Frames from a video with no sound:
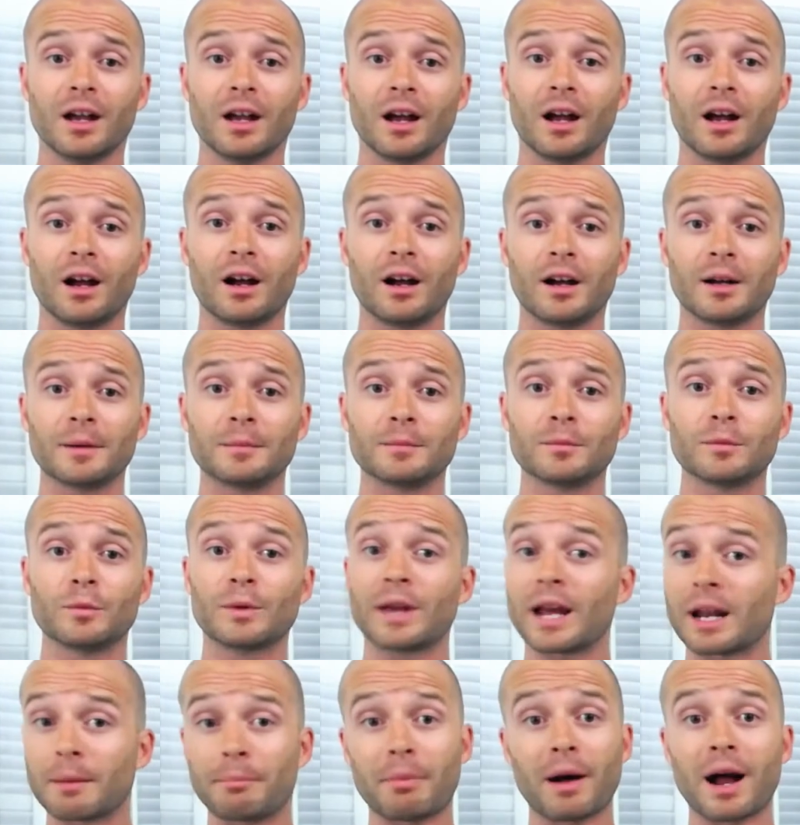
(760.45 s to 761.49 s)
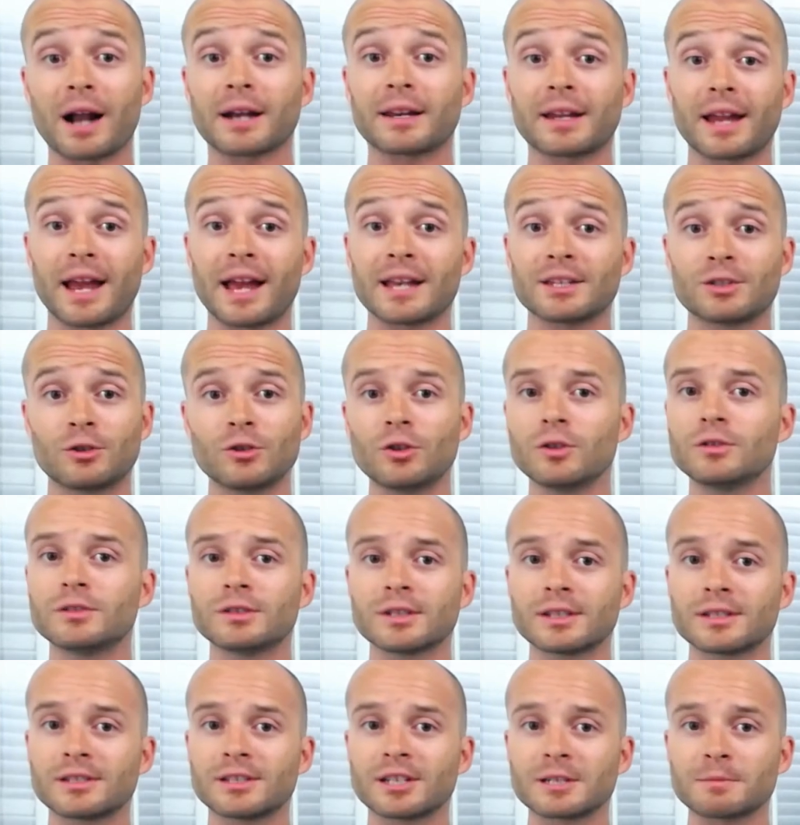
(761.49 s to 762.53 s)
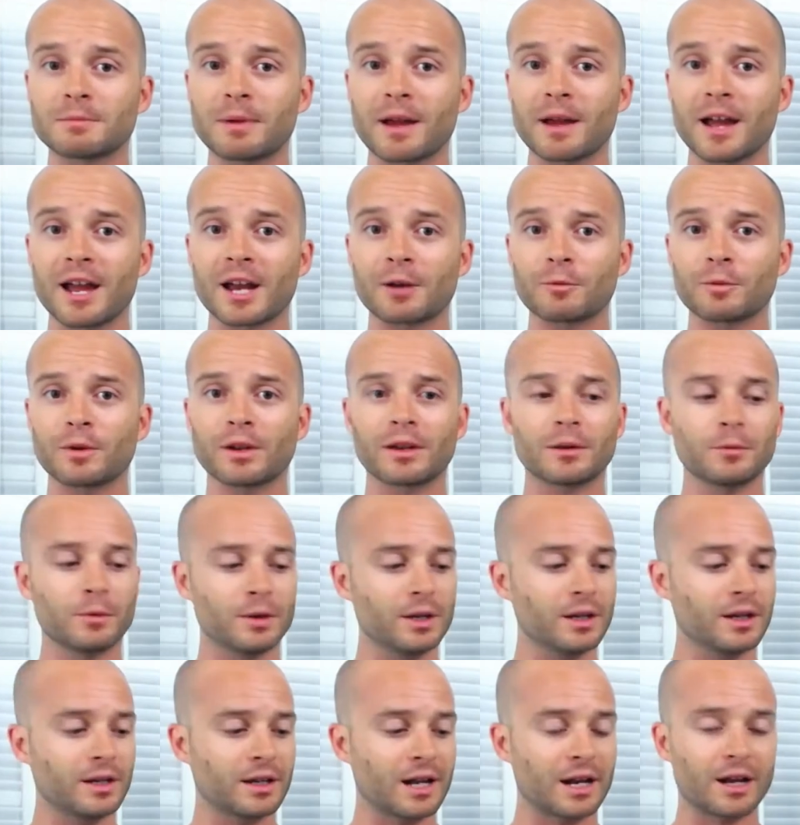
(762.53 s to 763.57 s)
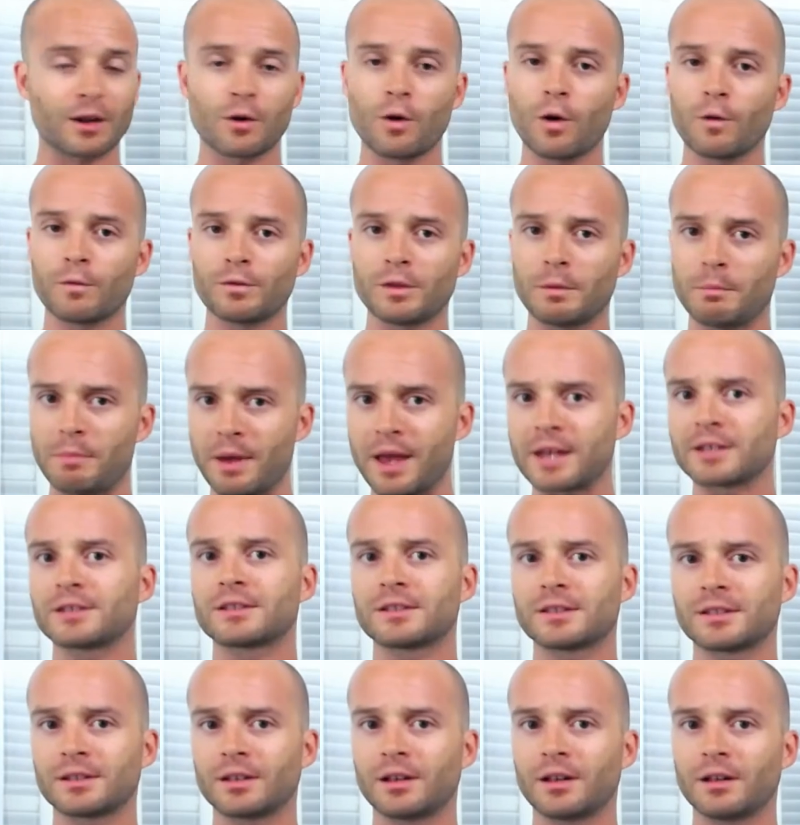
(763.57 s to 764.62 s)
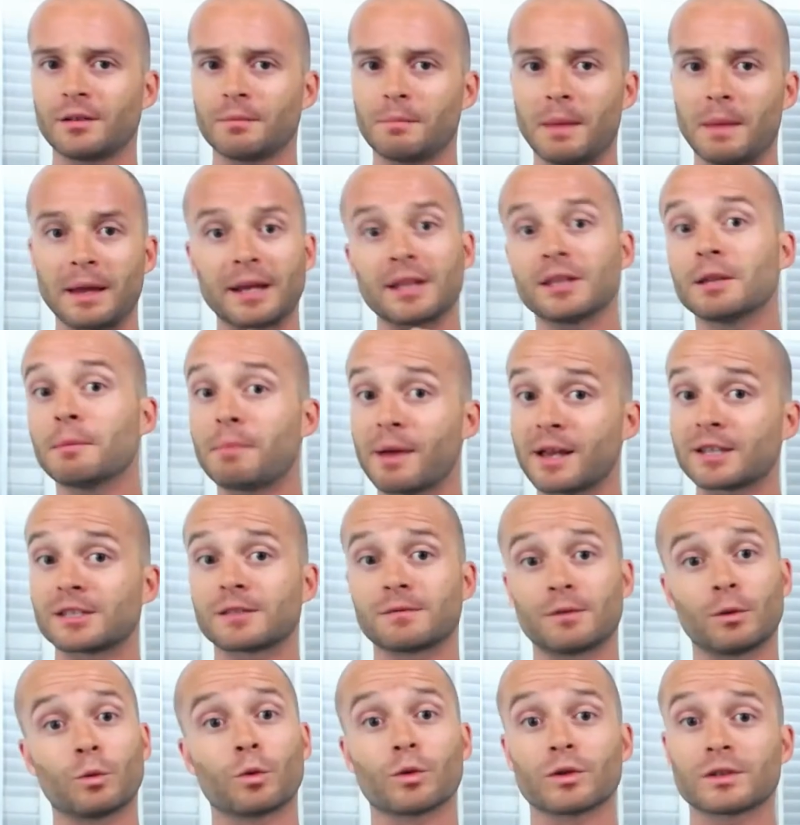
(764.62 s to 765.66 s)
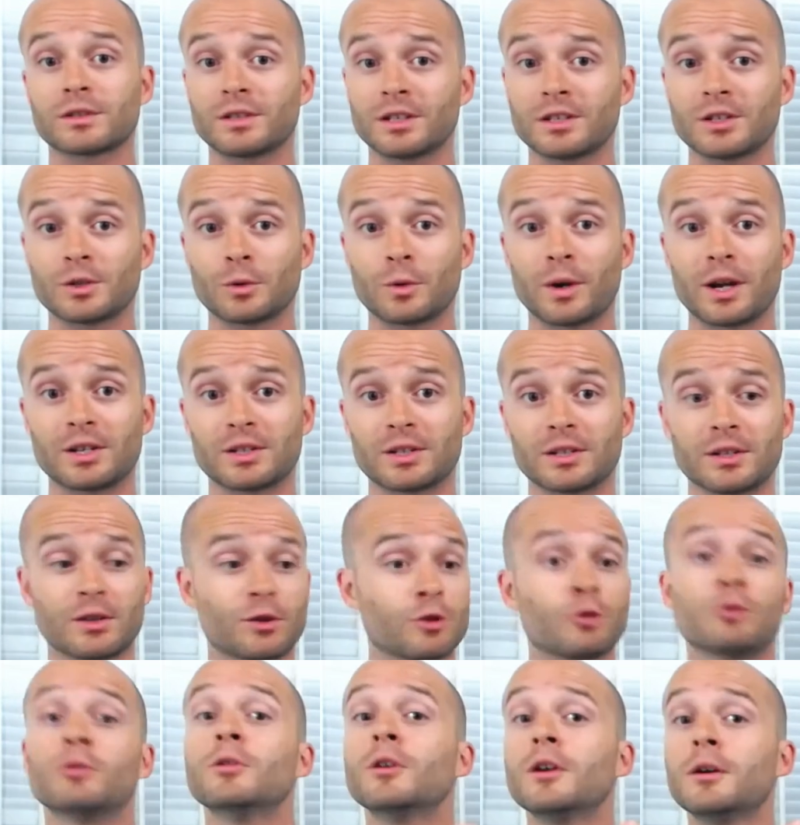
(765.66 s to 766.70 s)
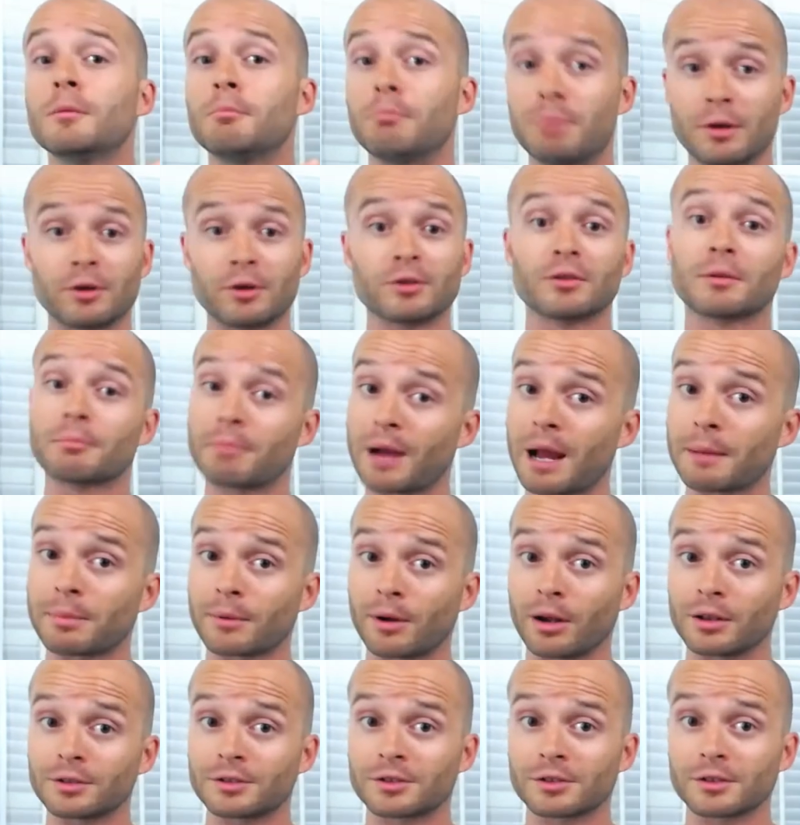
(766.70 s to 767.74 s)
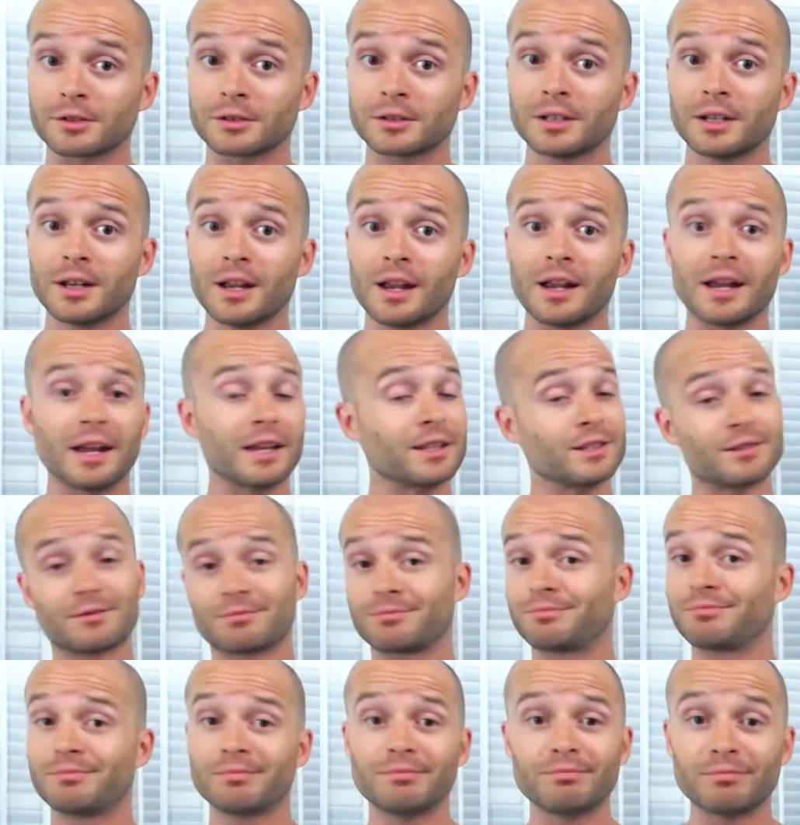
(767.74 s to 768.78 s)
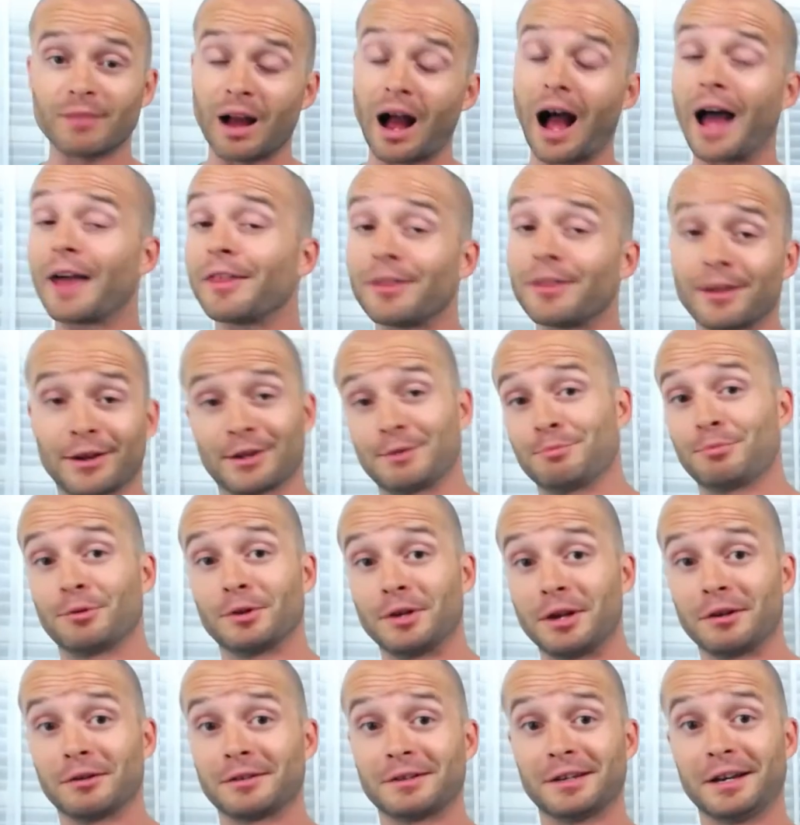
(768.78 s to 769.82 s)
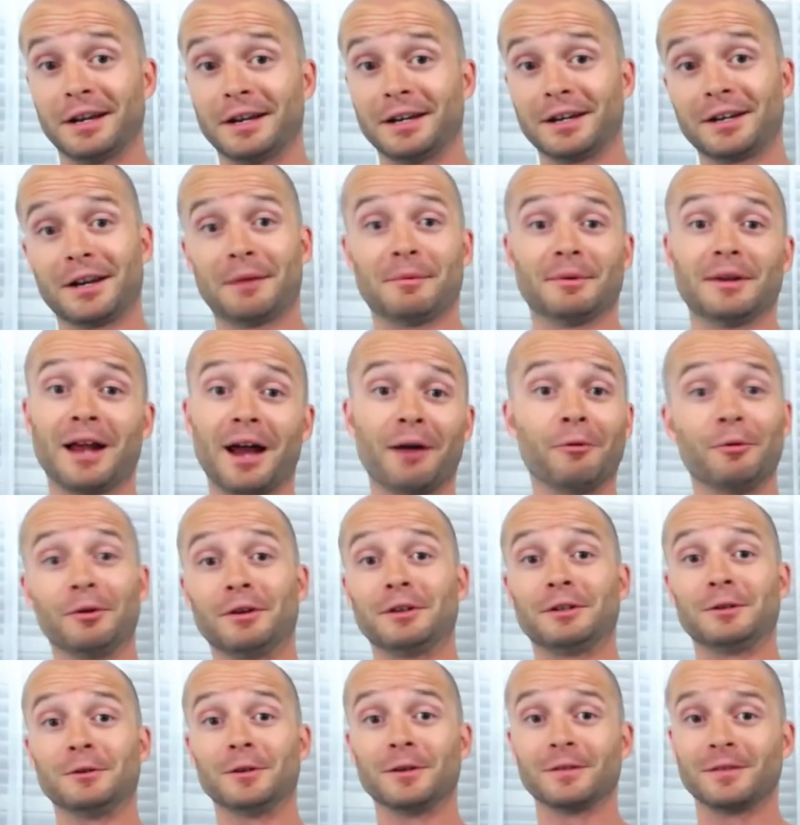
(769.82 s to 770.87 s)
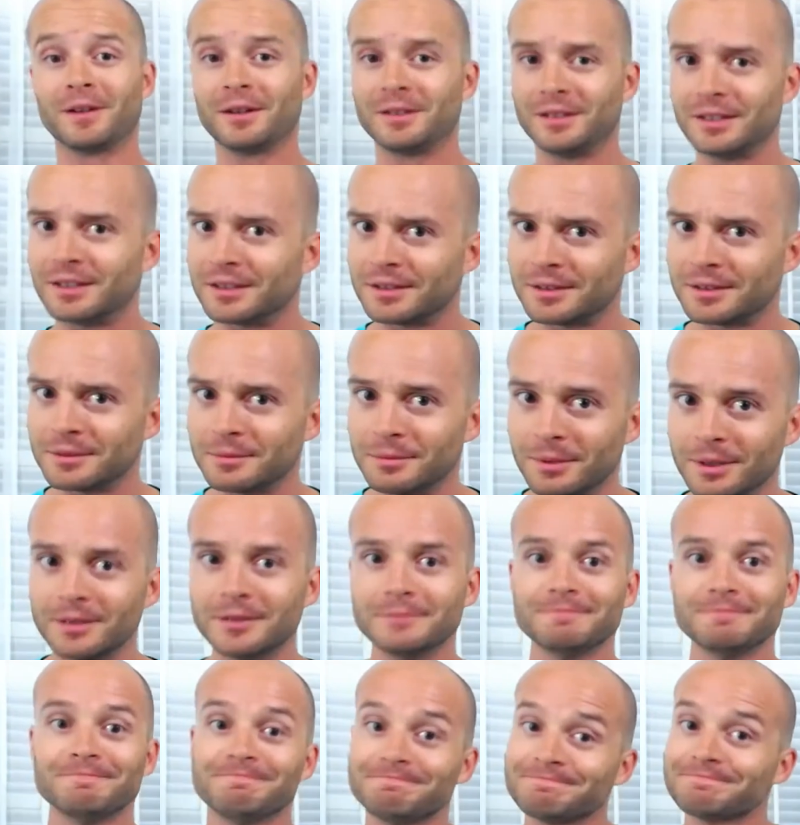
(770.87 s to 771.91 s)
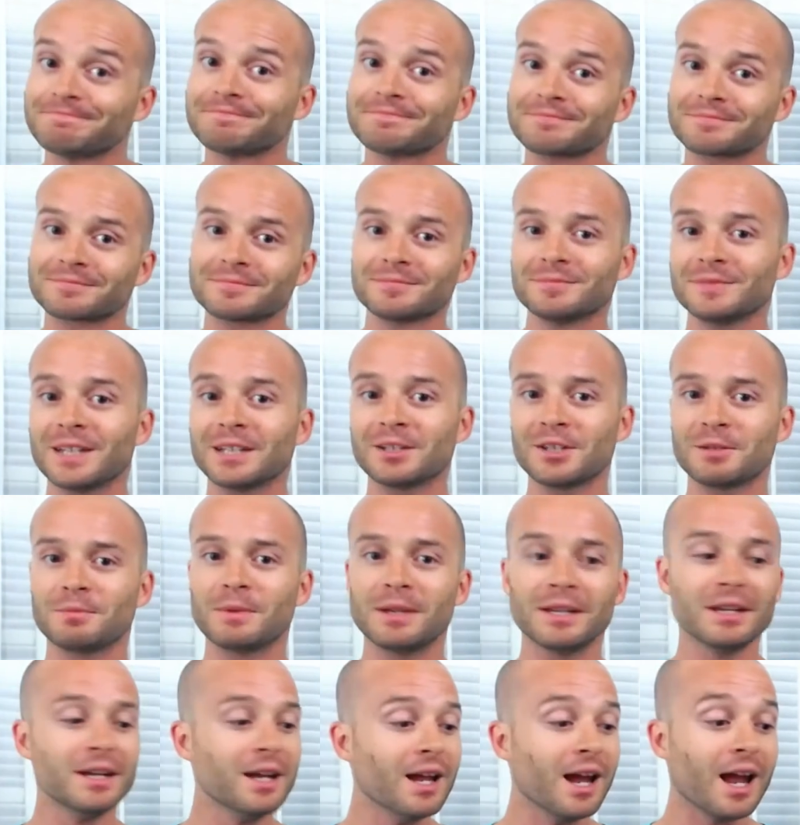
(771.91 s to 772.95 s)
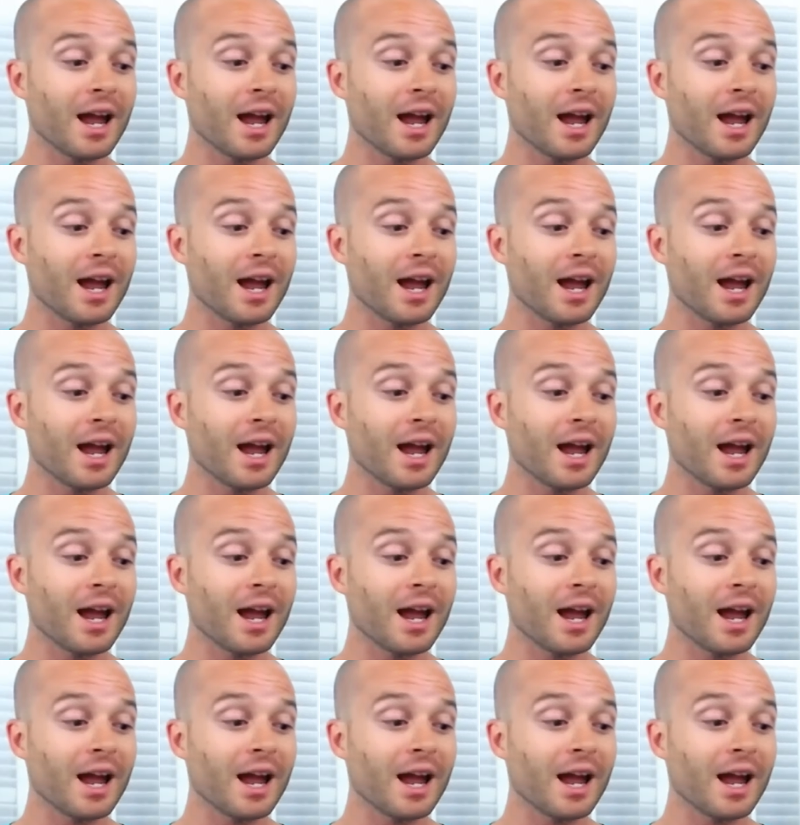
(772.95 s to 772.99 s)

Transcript: We got a podcast, Two Dudes in a Six Pack. We kind of go over making the best of the worst situation through beer and pop culture. I think it's pretty entertaining. I mean, I wouldn't do it if I didn't, but that's just me.